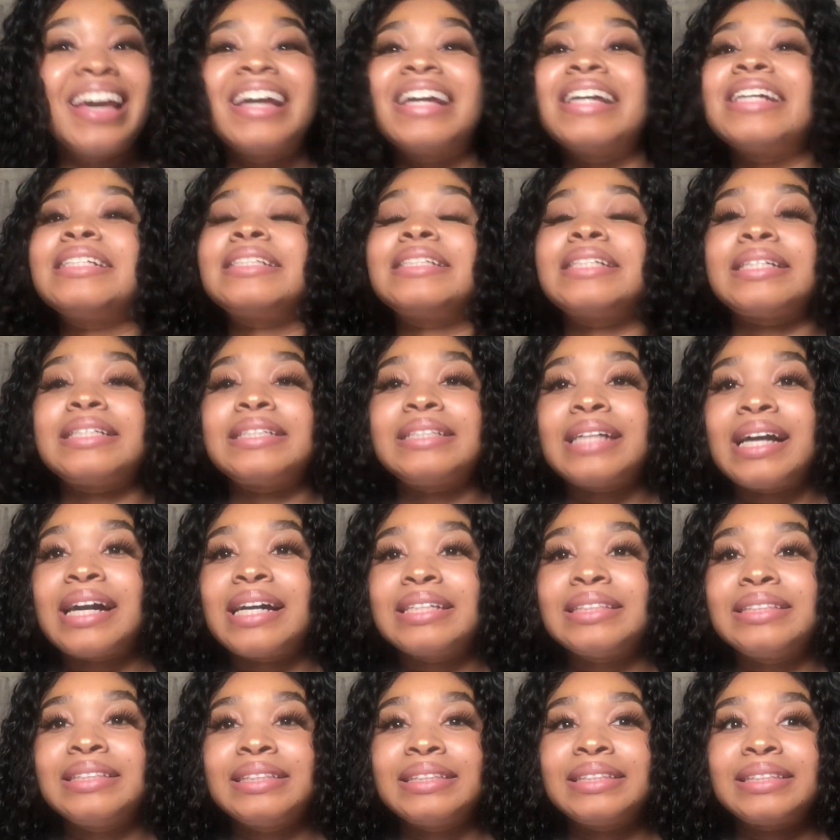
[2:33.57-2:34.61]
It's a
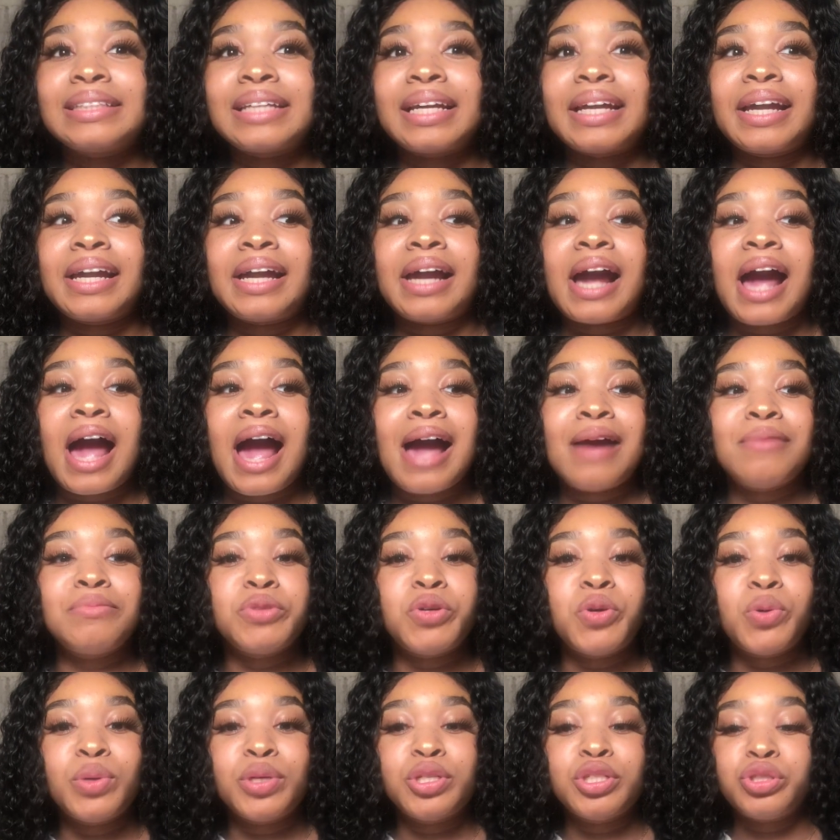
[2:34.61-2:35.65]
lot to say, I'm
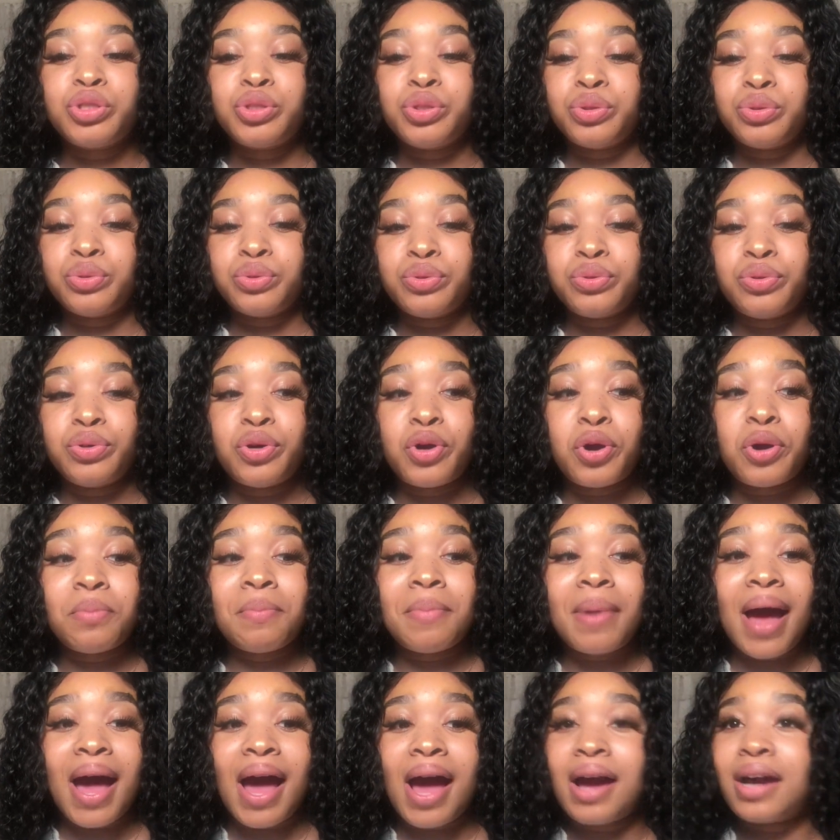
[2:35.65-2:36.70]
going to go
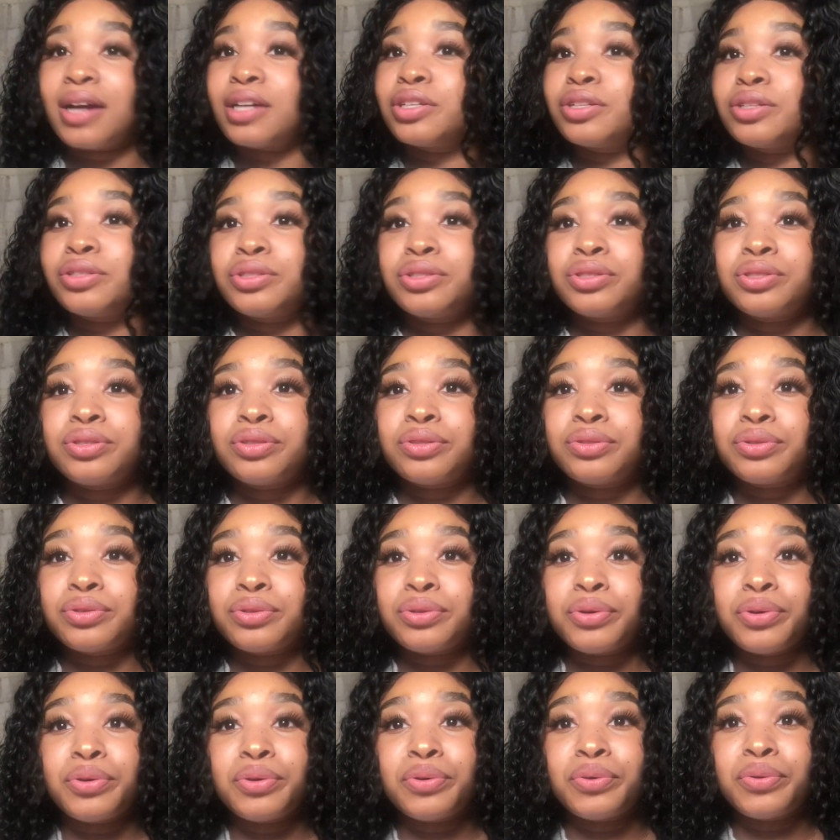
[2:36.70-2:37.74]
back
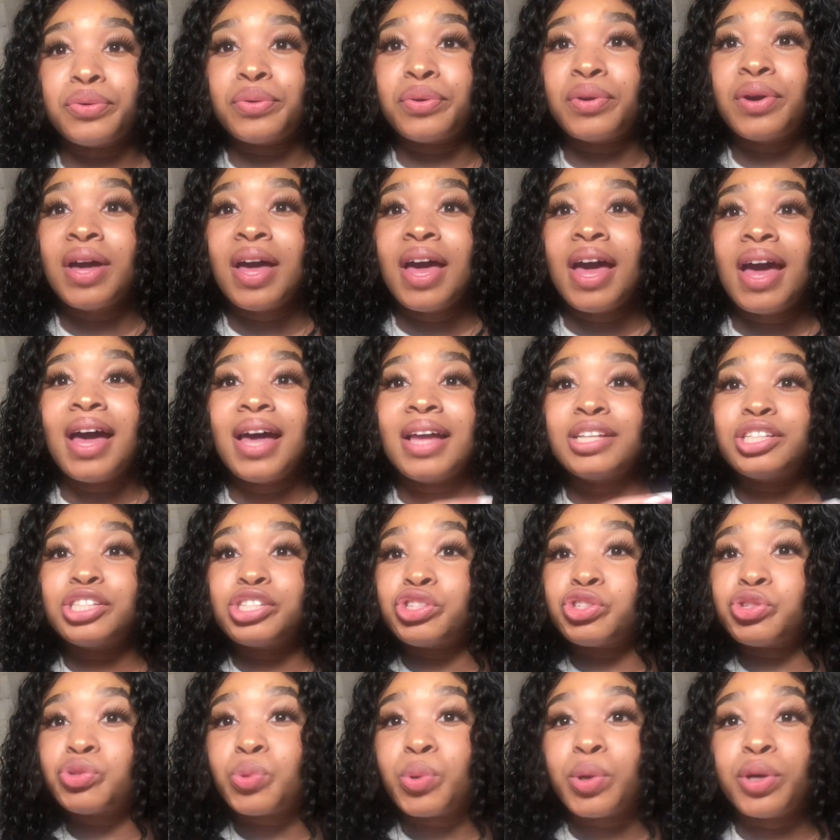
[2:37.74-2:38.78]
through and
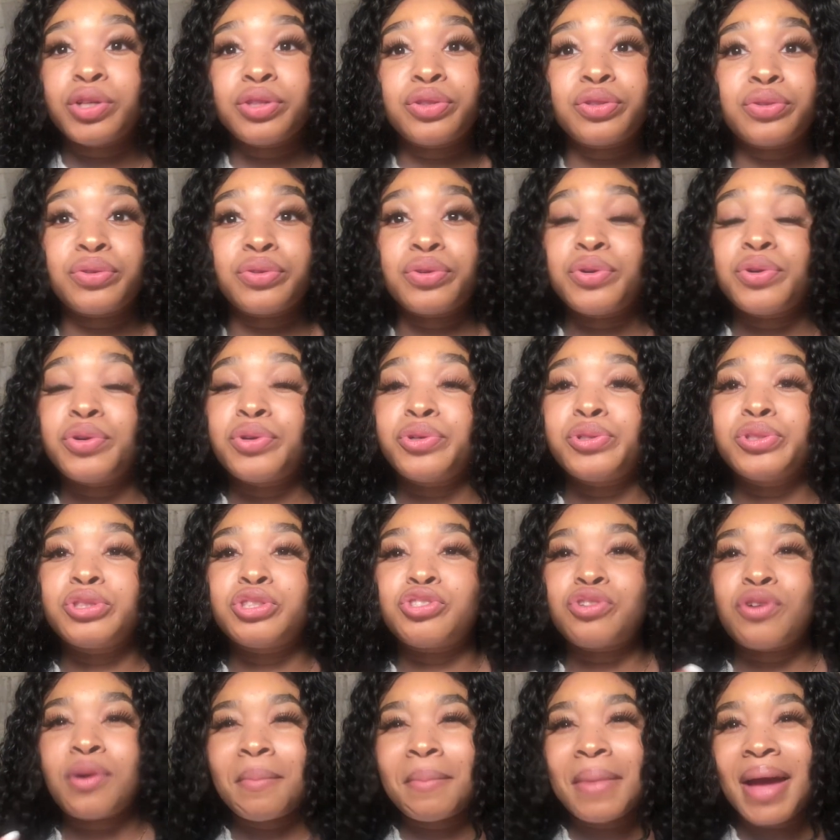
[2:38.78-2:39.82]
sort through
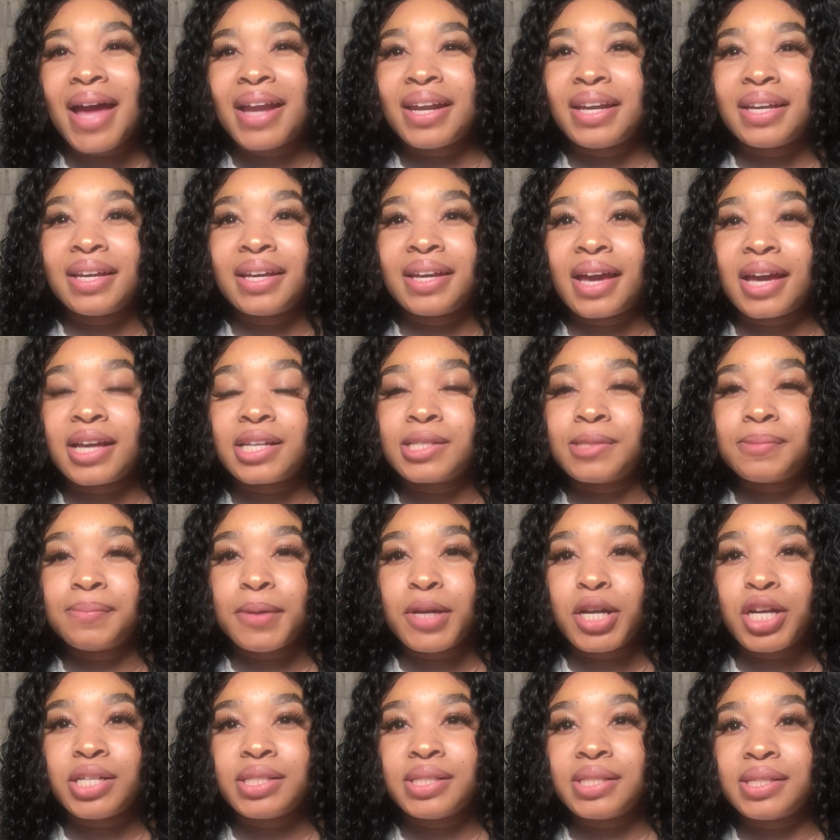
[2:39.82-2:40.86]
traumatic
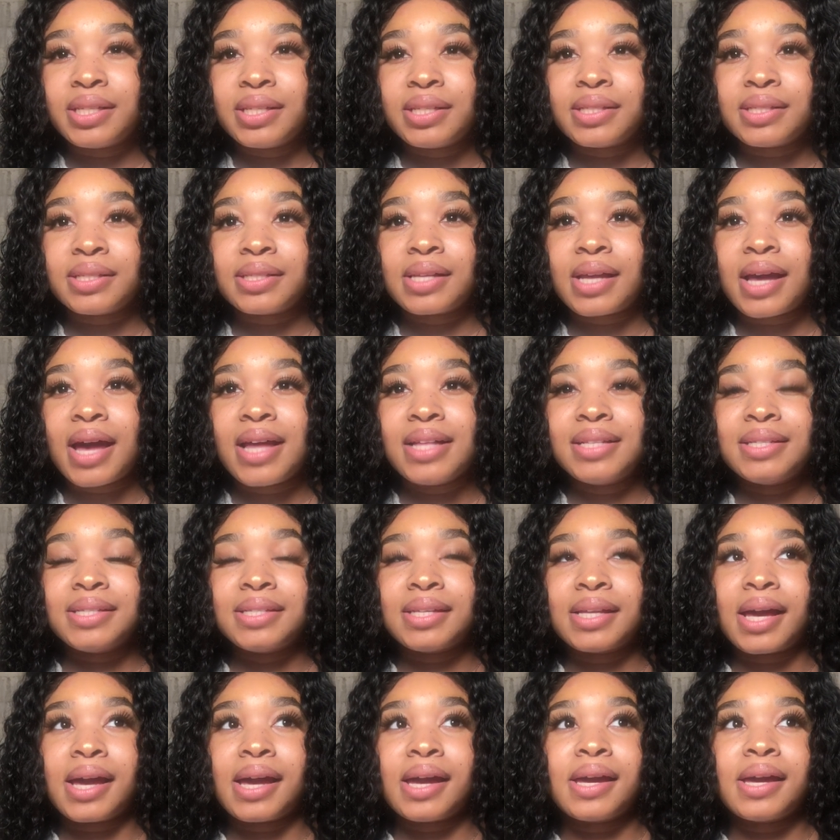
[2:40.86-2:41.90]
experiences and
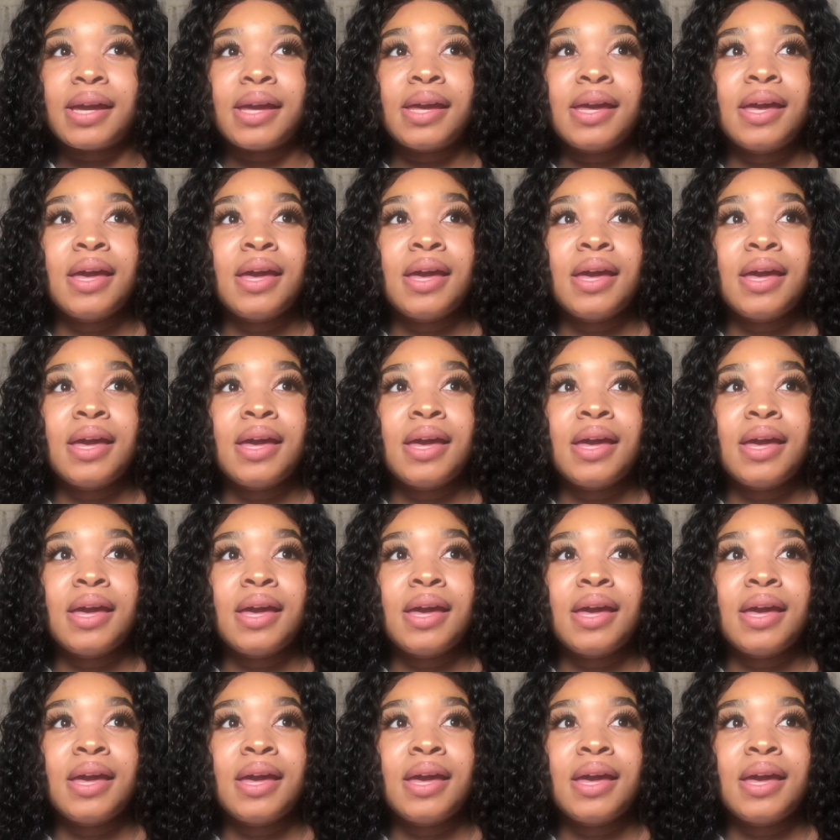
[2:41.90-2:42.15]
say,